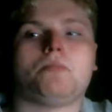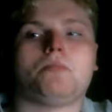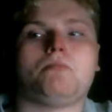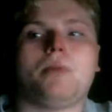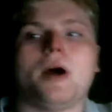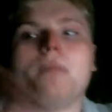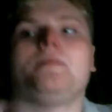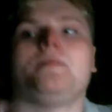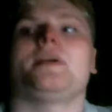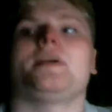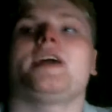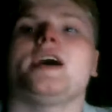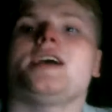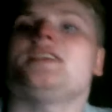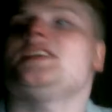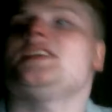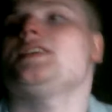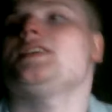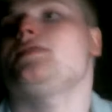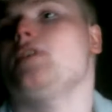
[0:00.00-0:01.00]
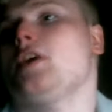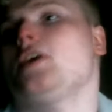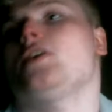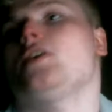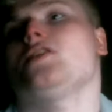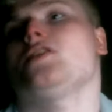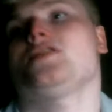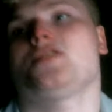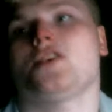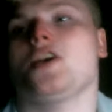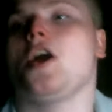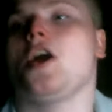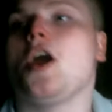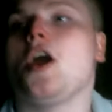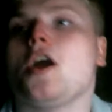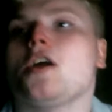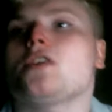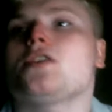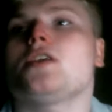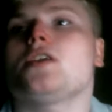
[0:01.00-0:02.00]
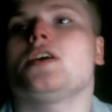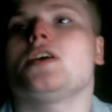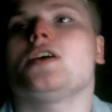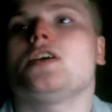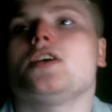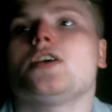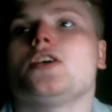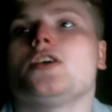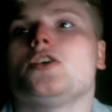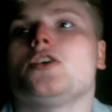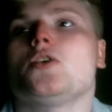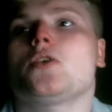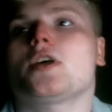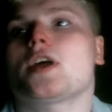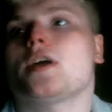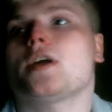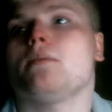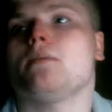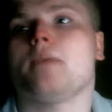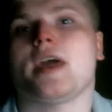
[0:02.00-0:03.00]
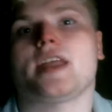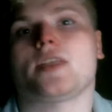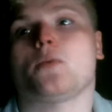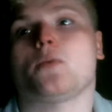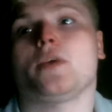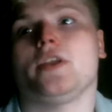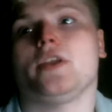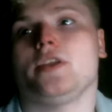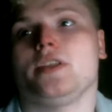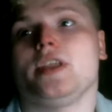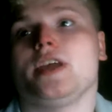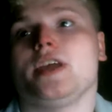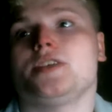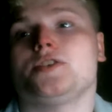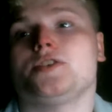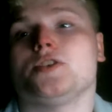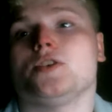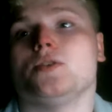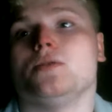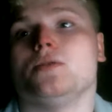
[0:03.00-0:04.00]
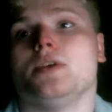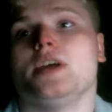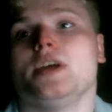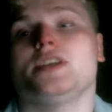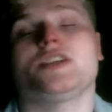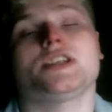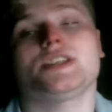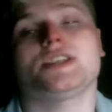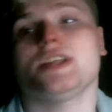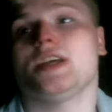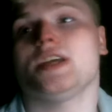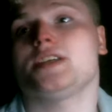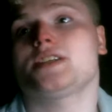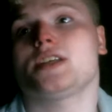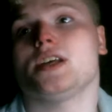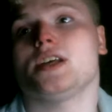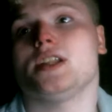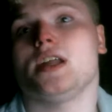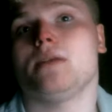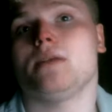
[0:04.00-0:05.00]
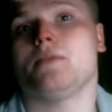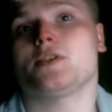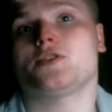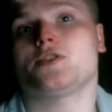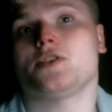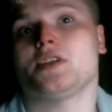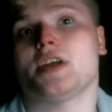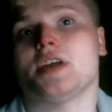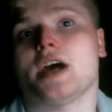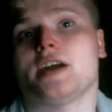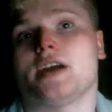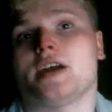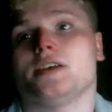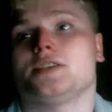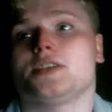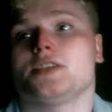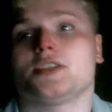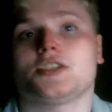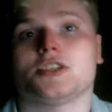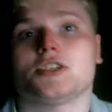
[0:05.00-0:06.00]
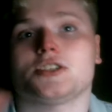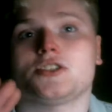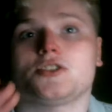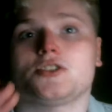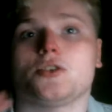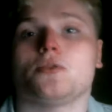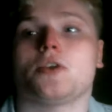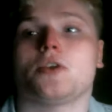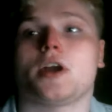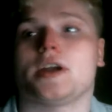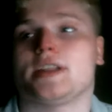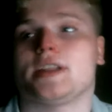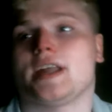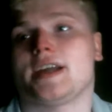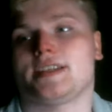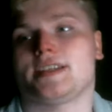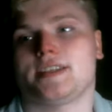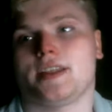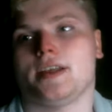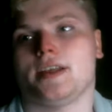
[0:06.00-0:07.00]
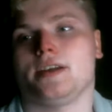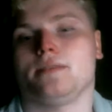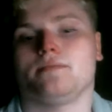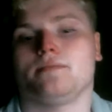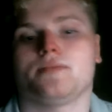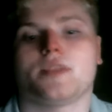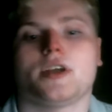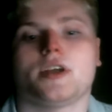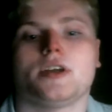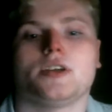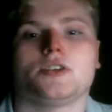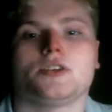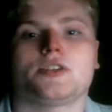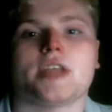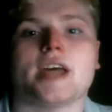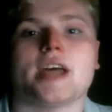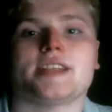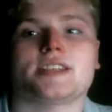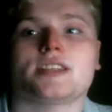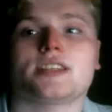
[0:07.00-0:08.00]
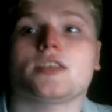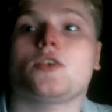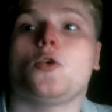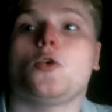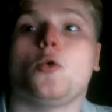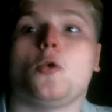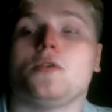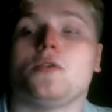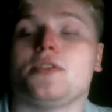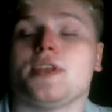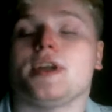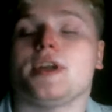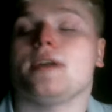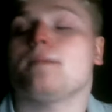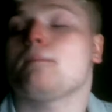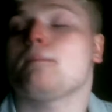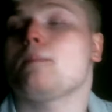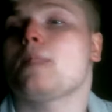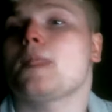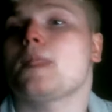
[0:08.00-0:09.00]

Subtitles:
But because it's very close to Earth, you can command it when you need to. It just needs telemetry data, such as sonar-like thing. That's the cool thing.